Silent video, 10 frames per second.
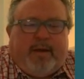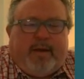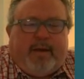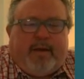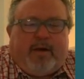
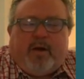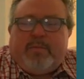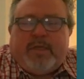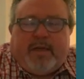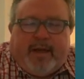
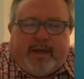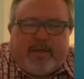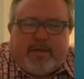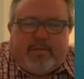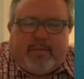arms and
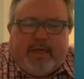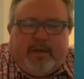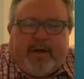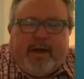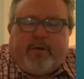legs and
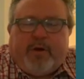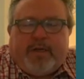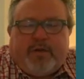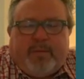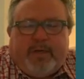their outer
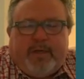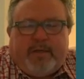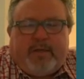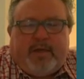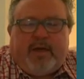
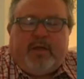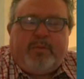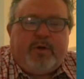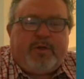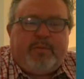extremities. Another
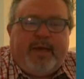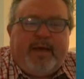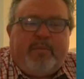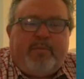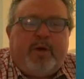person may
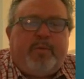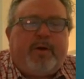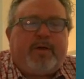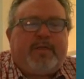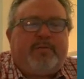have
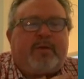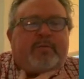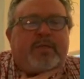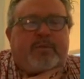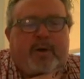bulbar
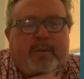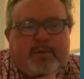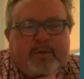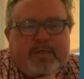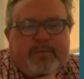symptoms and
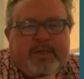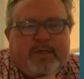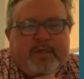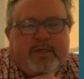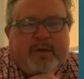problems with
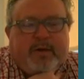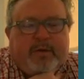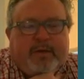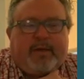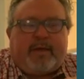speech and
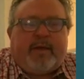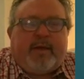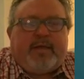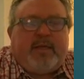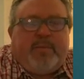swallowing.
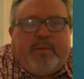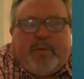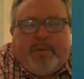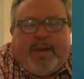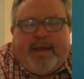Some
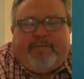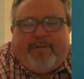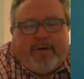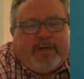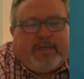people may have
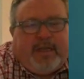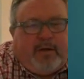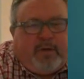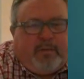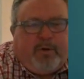very
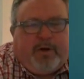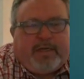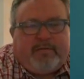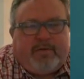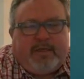slowly
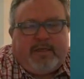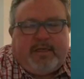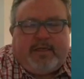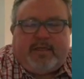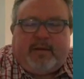progressive
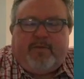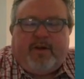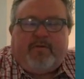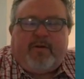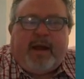disease, some
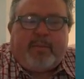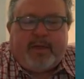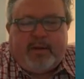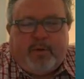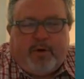very
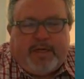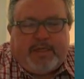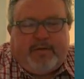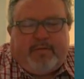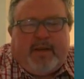rapidly
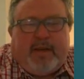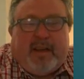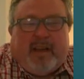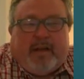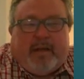progressive.
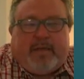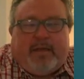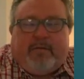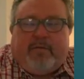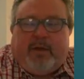So
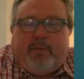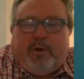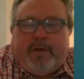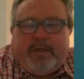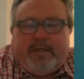that really
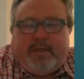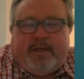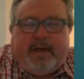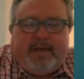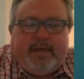points to
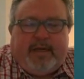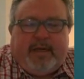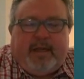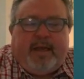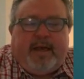the
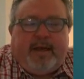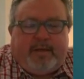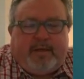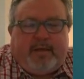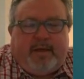idea
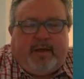that